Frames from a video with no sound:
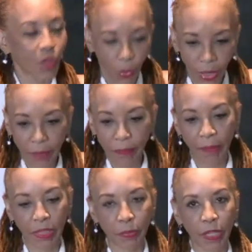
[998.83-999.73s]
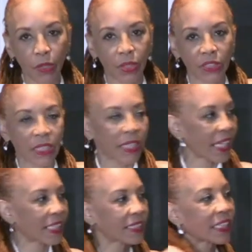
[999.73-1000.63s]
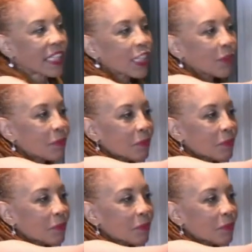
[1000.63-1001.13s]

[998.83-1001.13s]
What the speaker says: Go ahead, baby. Speak on it. She can't see it.